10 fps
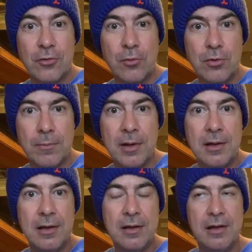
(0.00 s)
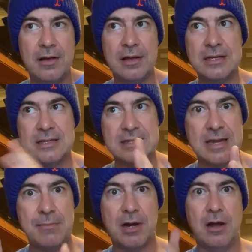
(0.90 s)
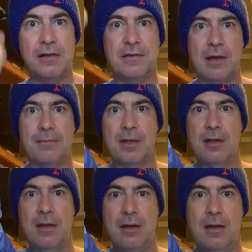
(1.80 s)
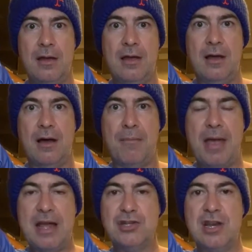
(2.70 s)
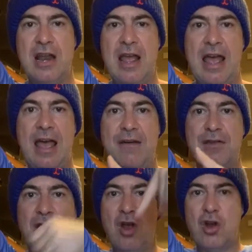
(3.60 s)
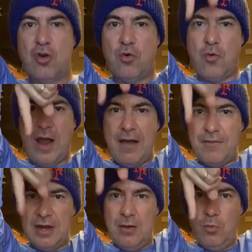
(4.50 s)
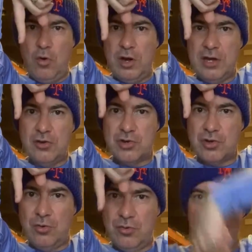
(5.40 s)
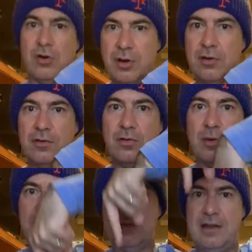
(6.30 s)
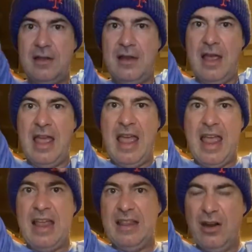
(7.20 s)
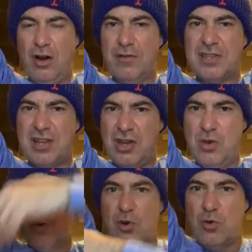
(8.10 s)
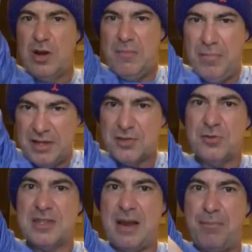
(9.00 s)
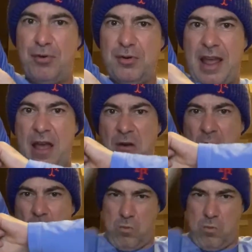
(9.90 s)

the room. It's the same concept. Imagine having gravity wanting your shoulder to extend and then all of a sudden you recruited muscles that pull down,